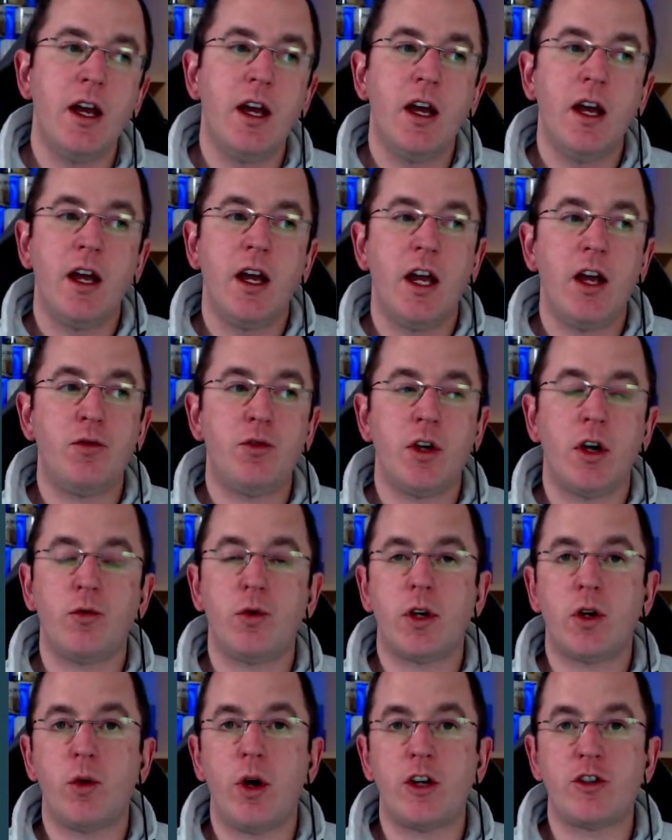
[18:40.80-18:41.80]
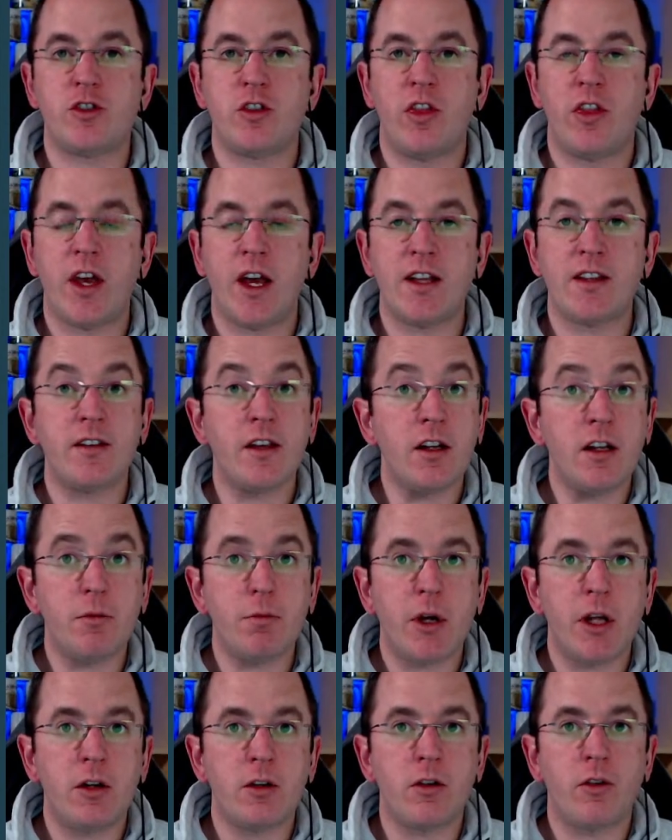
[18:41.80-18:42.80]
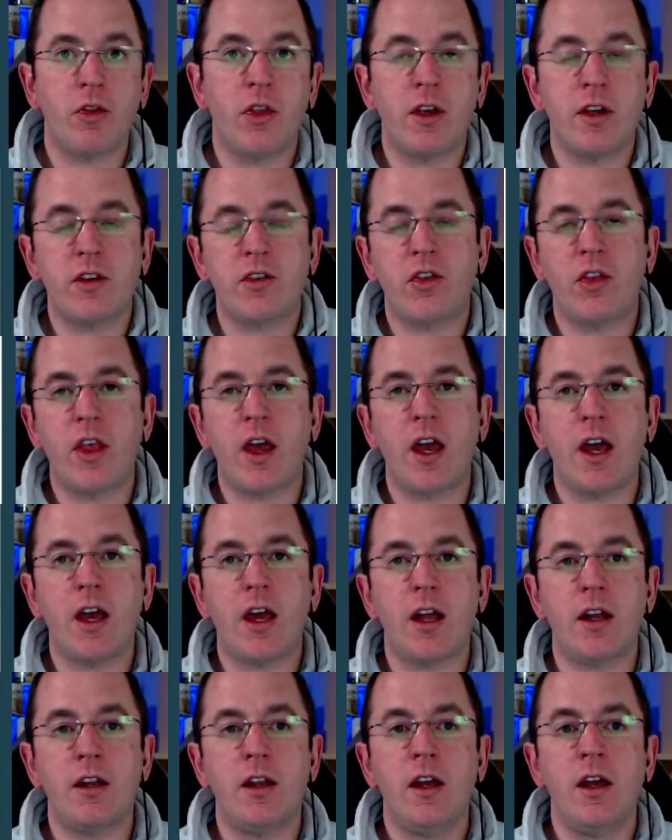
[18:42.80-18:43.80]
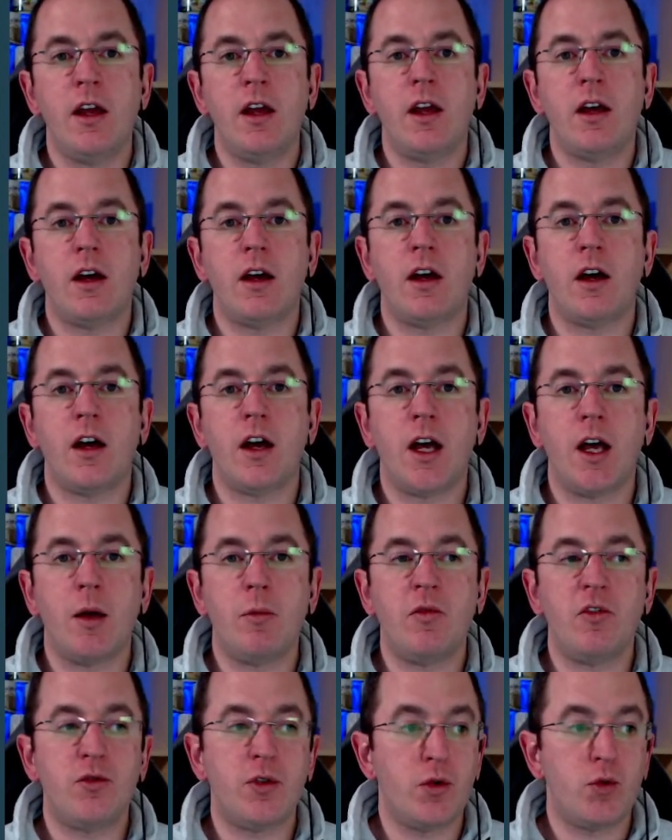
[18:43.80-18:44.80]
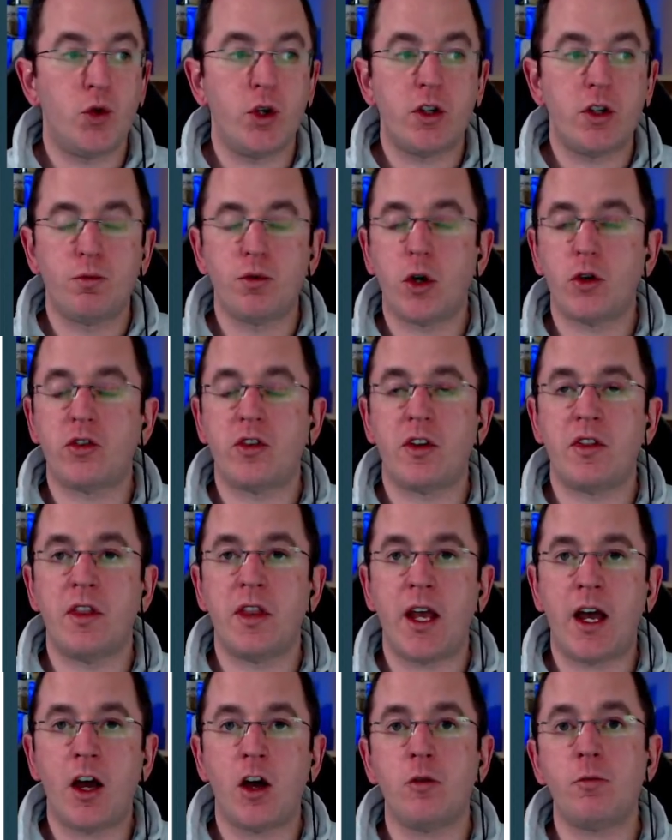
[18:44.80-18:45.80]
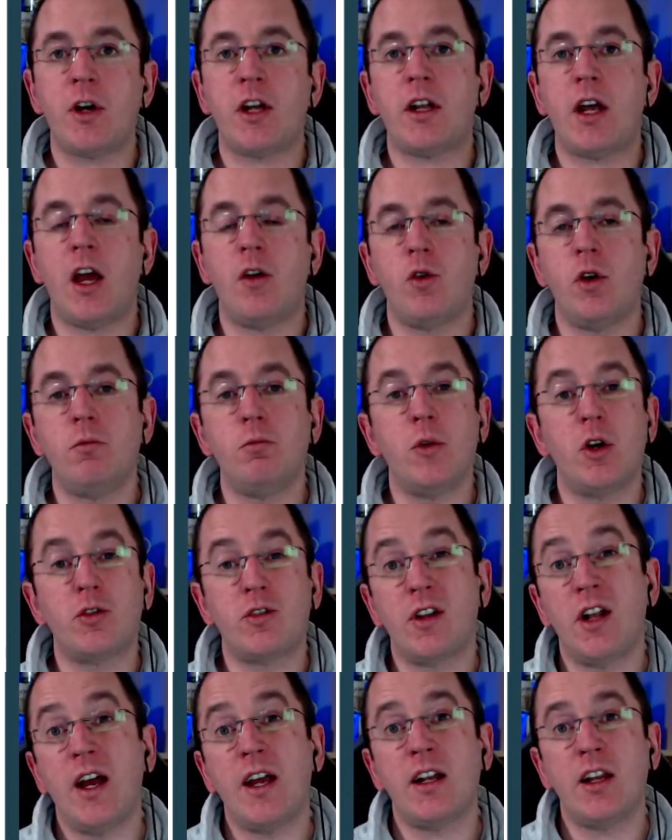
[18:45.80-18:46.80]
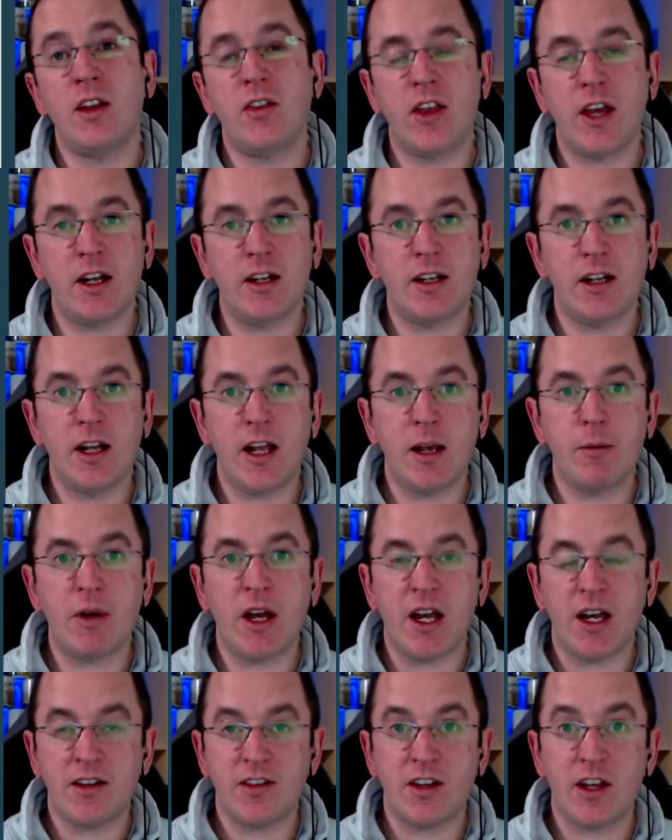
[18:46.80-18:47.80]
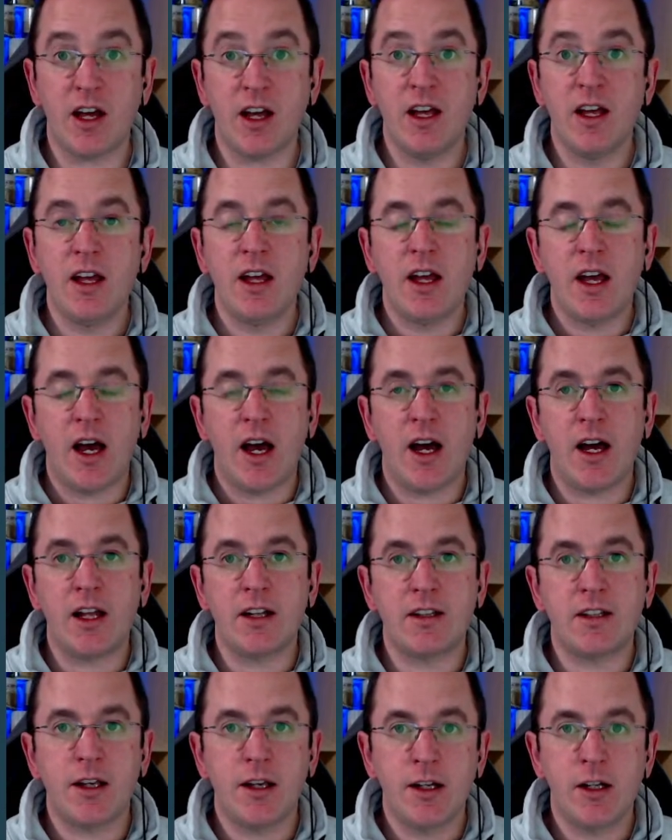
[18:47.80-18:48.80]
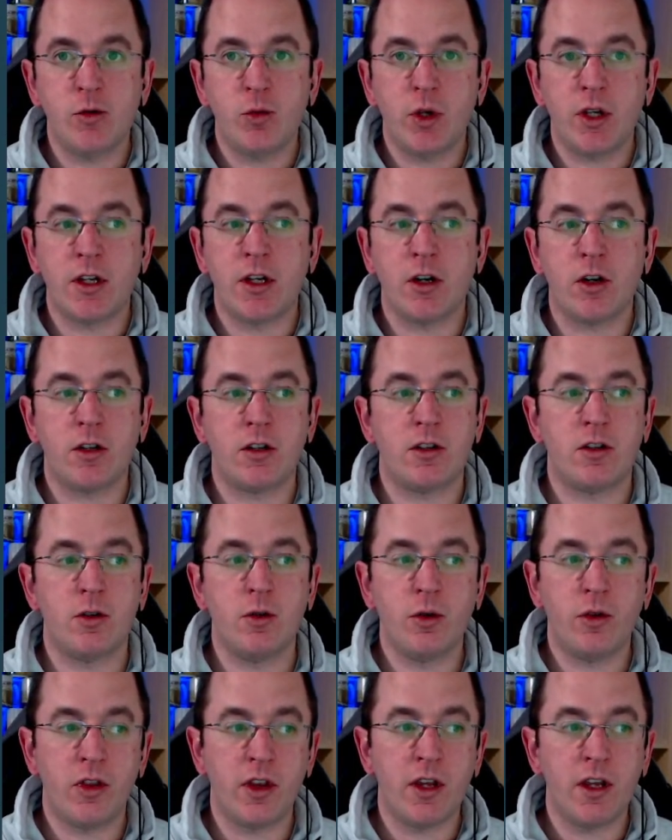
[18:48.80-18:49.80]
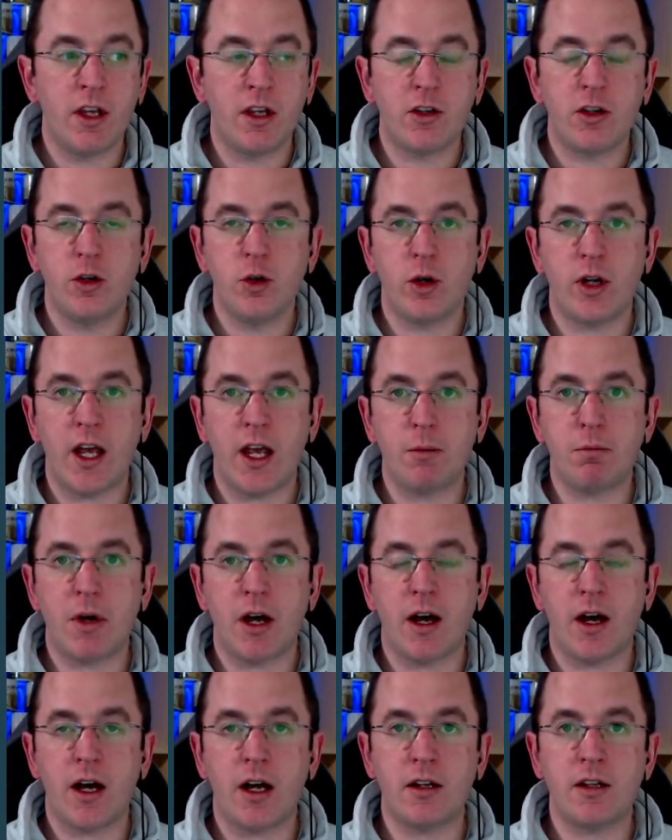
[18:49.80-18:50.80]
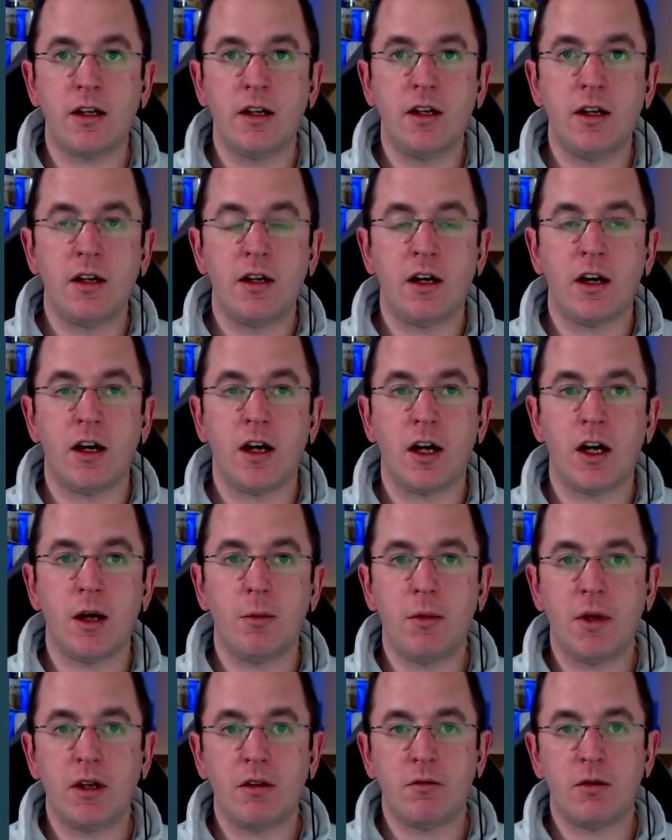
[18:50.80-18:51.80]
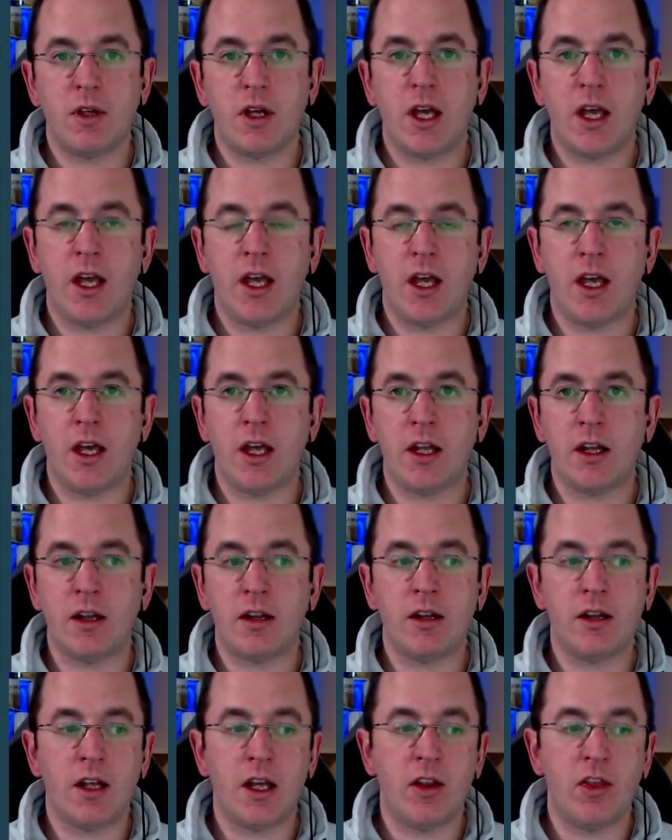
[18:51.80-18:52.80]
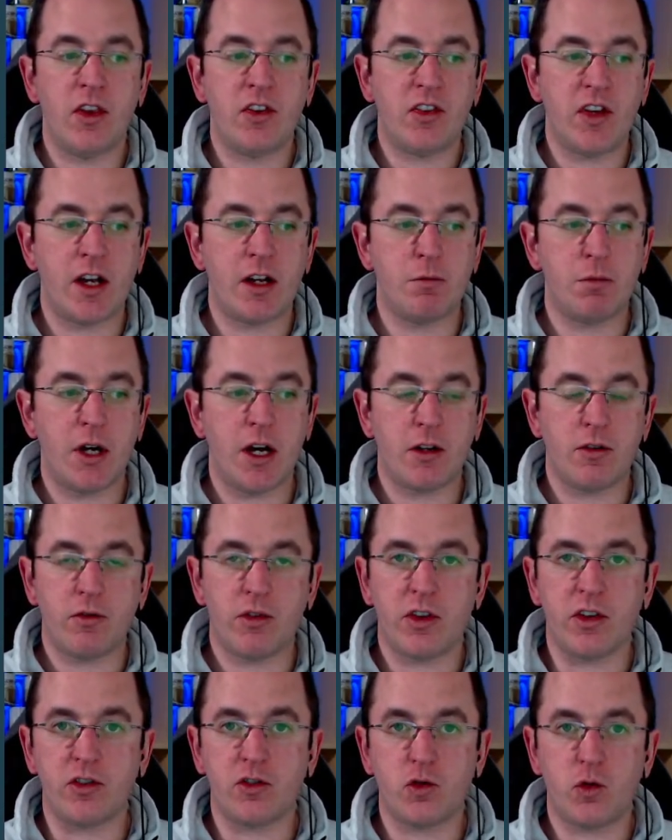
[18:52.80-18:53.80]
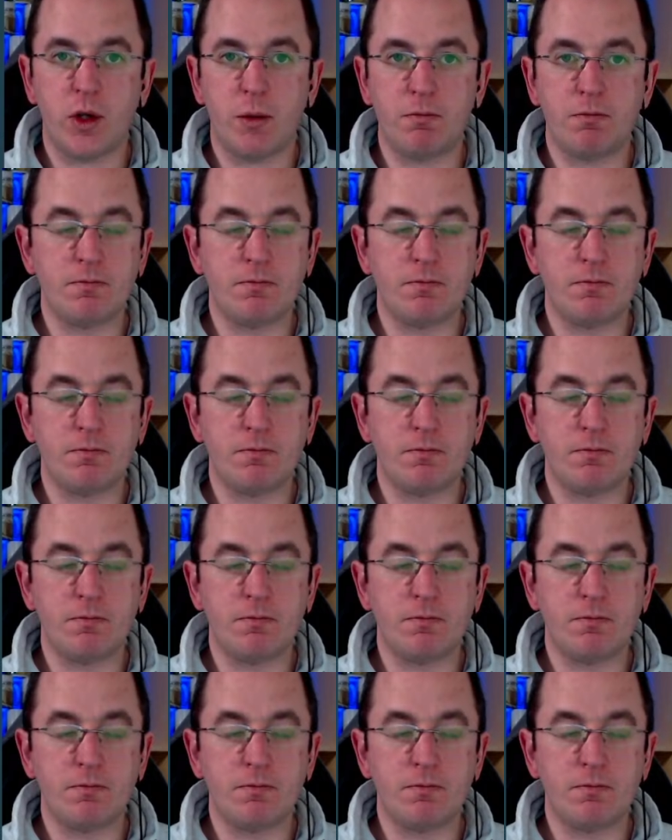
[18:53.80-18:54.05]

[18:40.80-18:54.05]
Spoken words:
If you have a question that's independent of this, then feel free to post it now, but I will most likely then delay my answer until we got to the Q&A part in the second part of this stream.